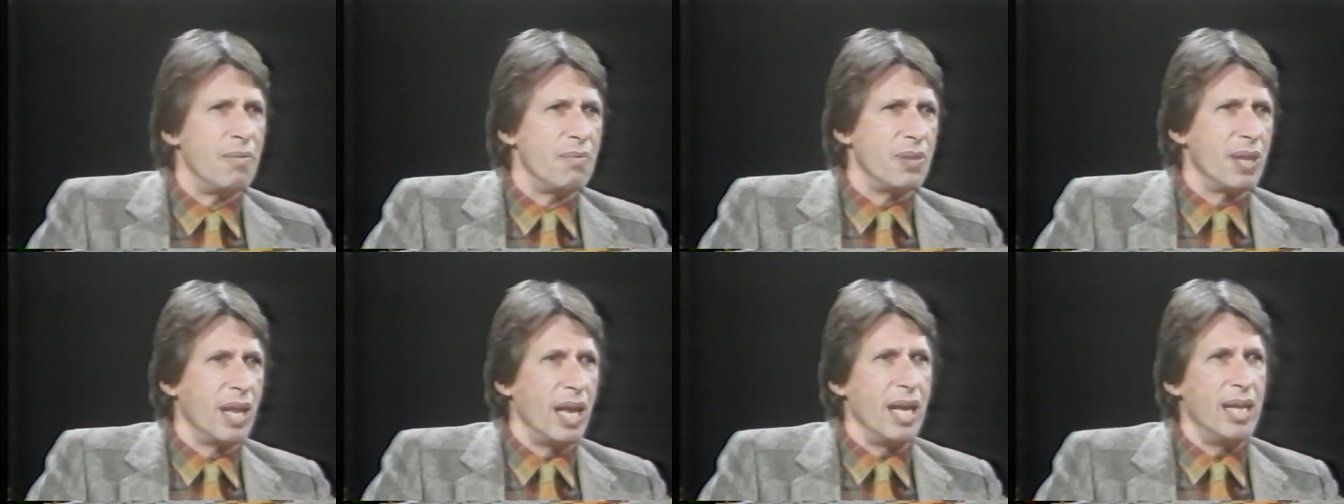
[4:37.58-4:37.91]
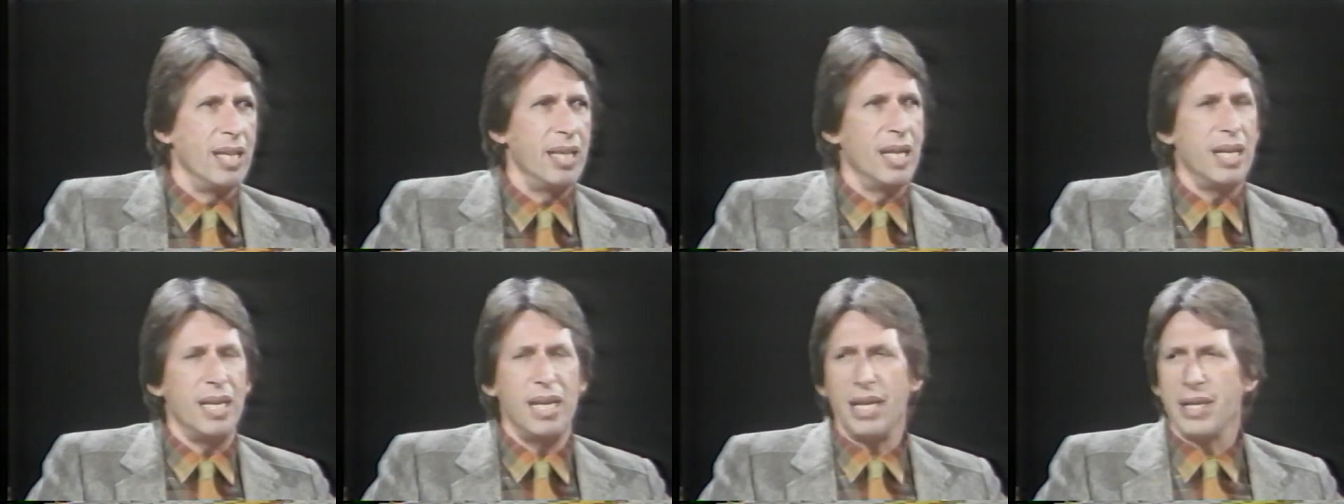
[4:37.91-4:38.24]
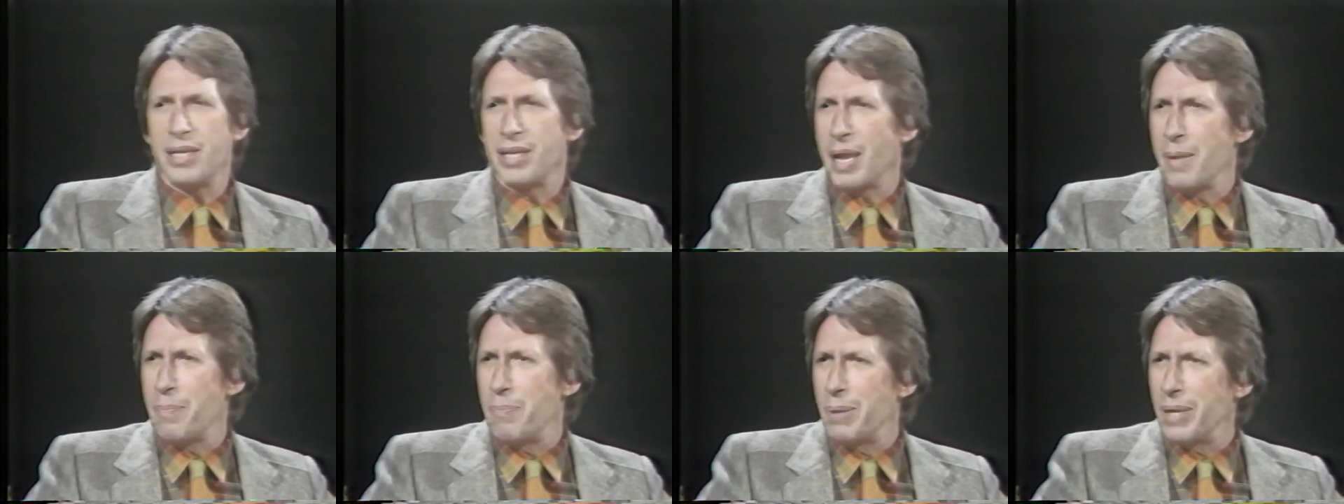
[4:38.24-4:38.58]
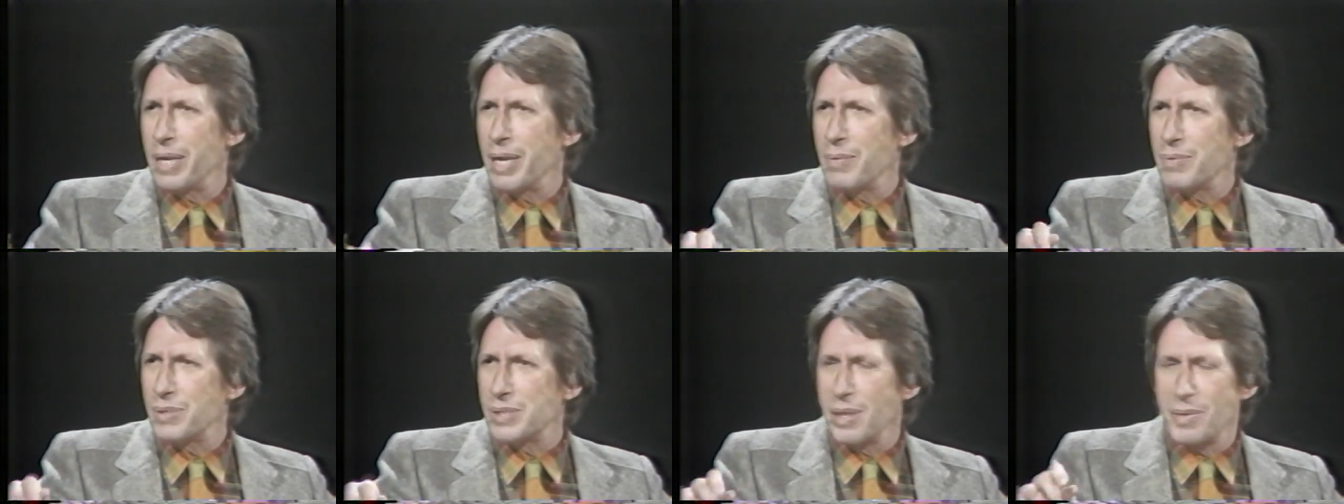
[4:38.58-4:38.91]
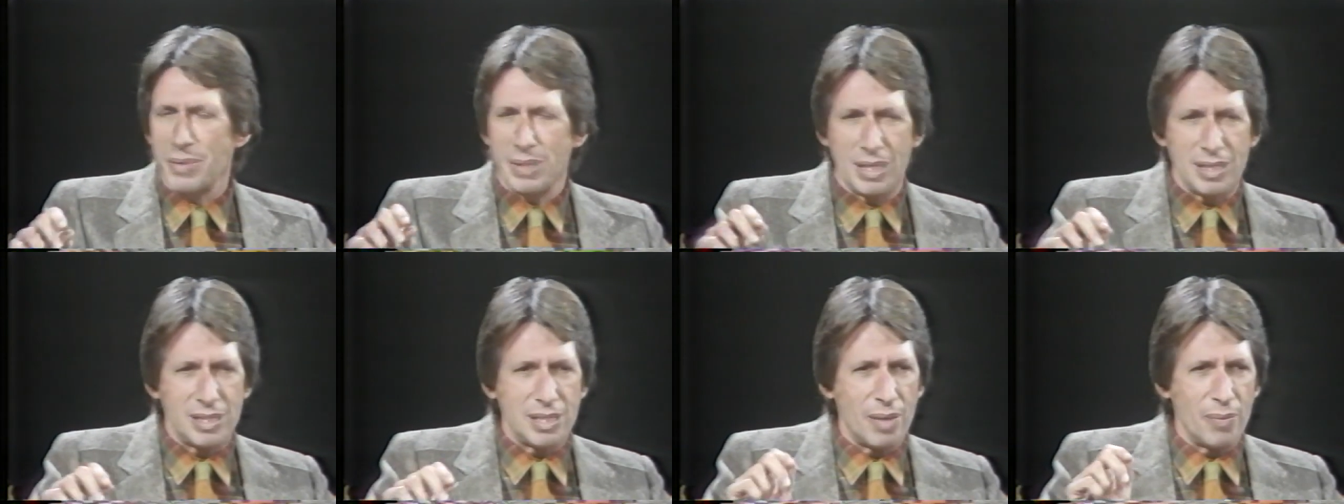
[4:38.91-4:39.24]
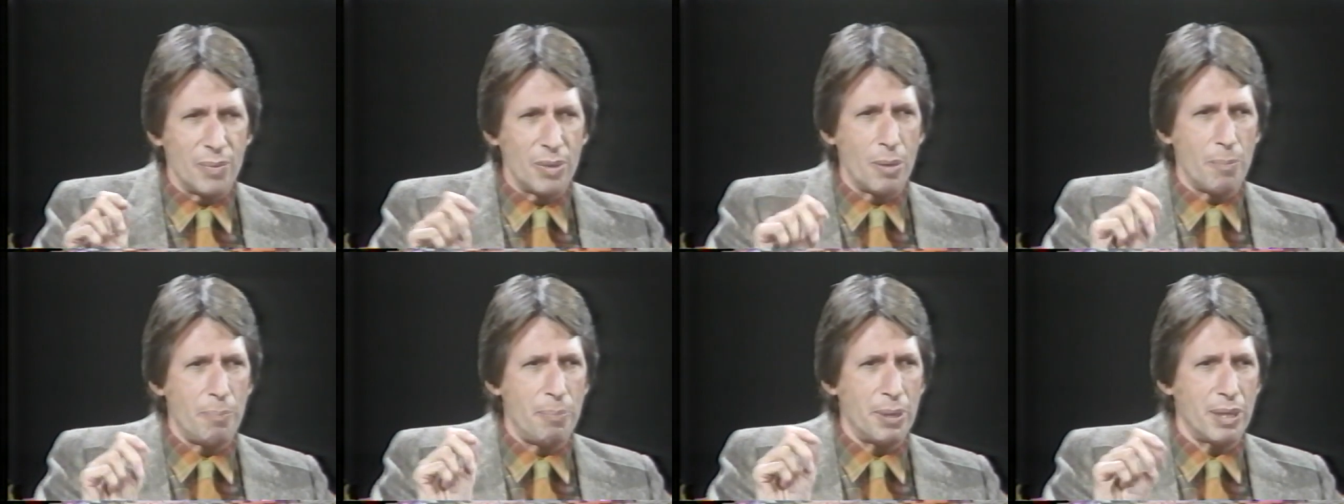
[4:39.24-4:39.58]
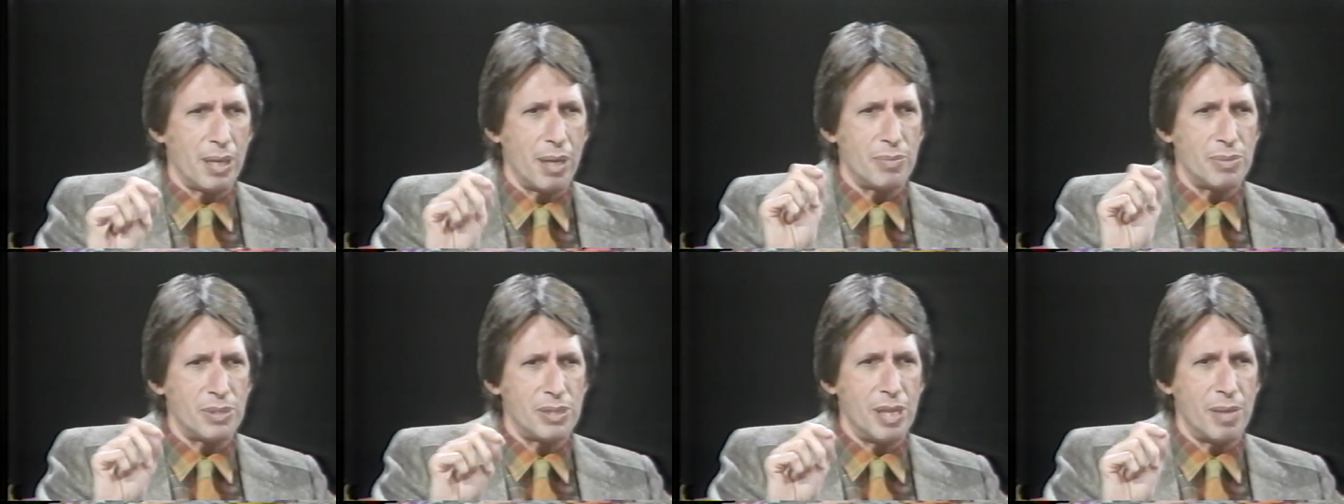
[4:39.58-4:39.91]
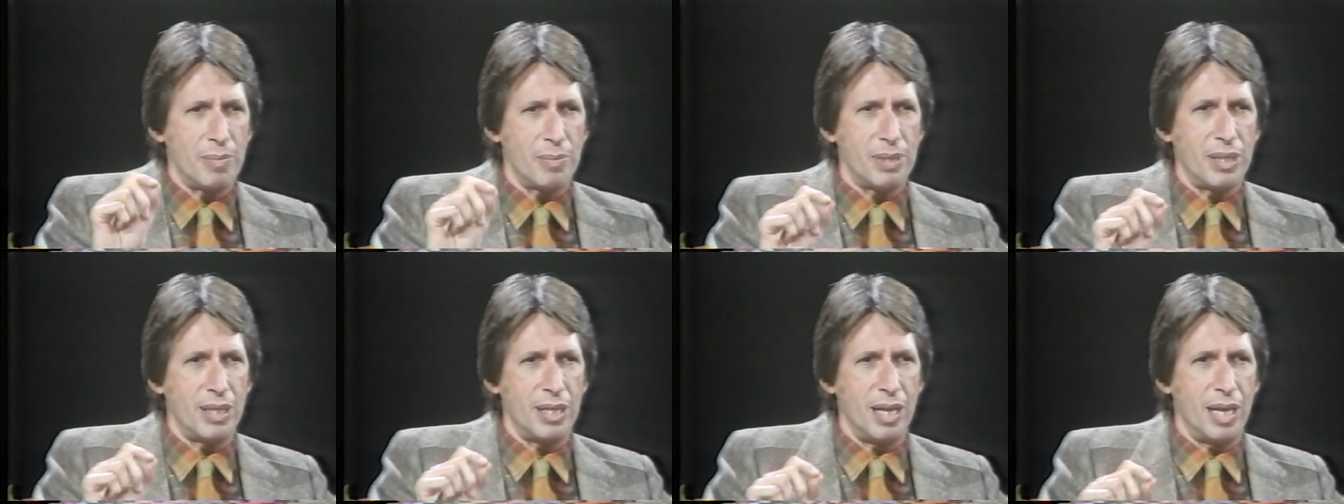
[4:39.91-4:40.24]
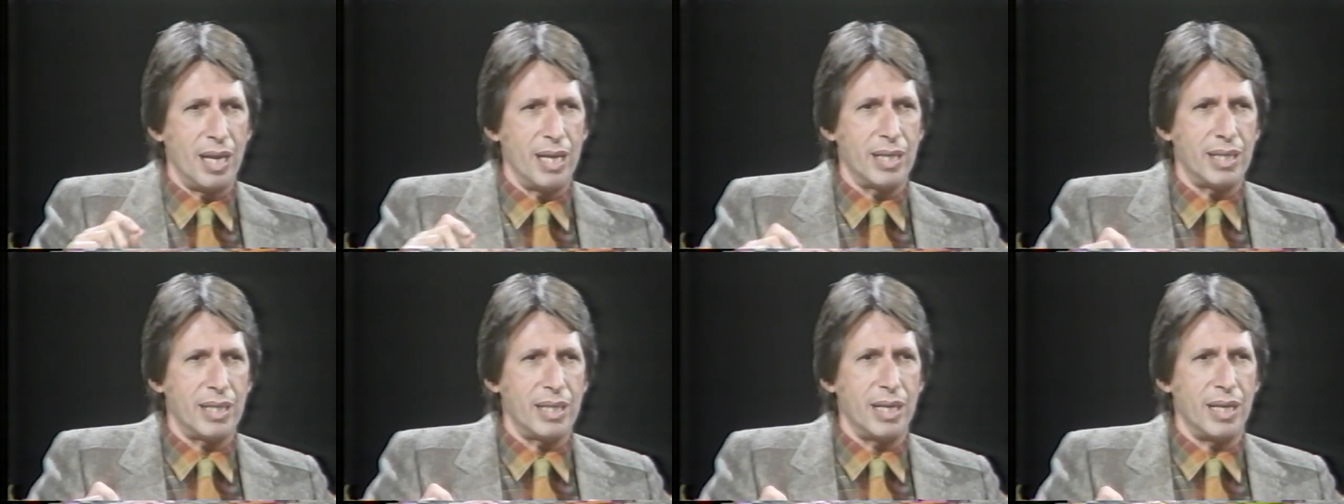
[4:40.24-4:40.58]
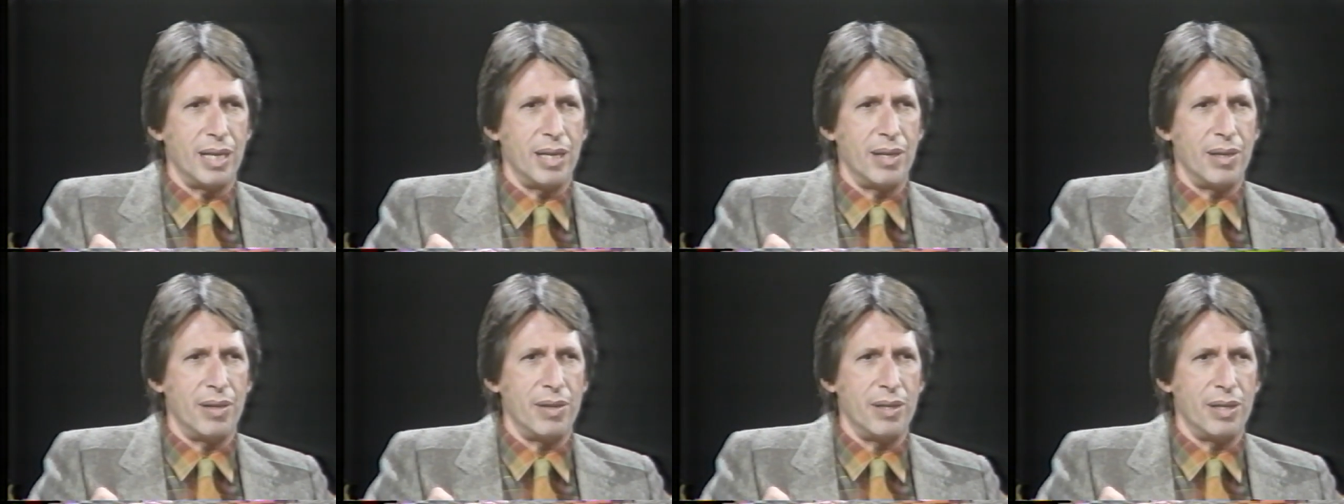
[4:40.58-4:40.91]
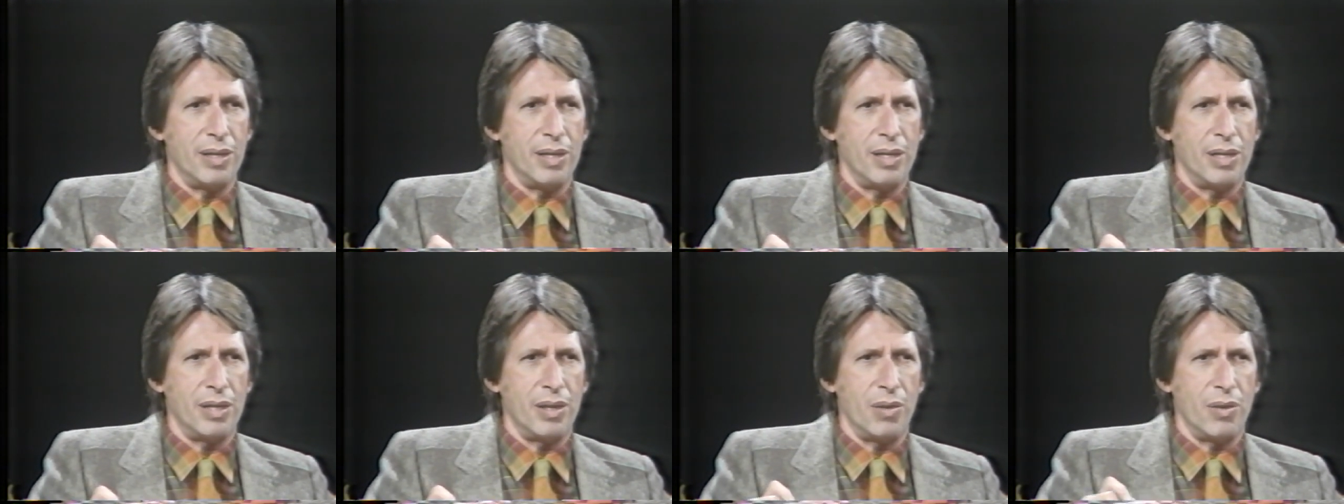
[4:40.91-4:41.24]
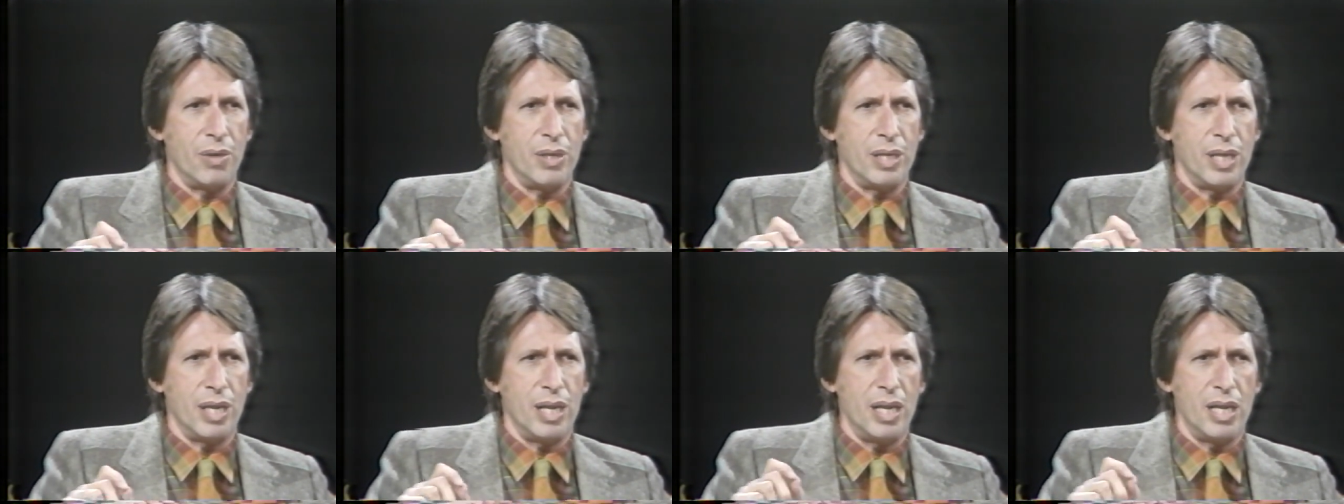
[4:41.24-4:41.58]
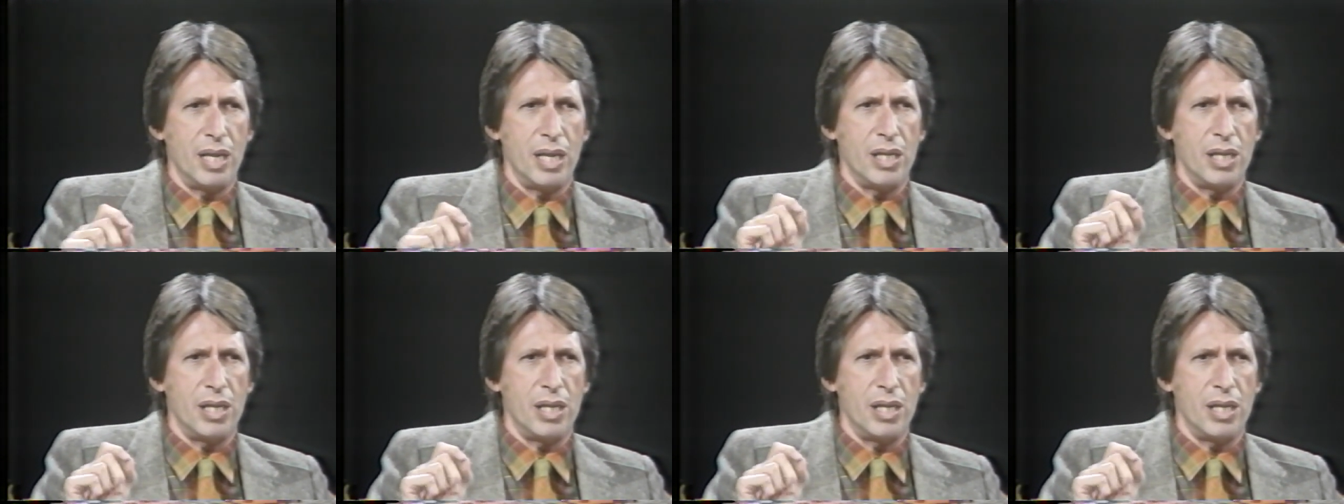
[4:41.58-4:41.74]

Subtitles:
And then they pick up something. Someone will pick up something like, you know, you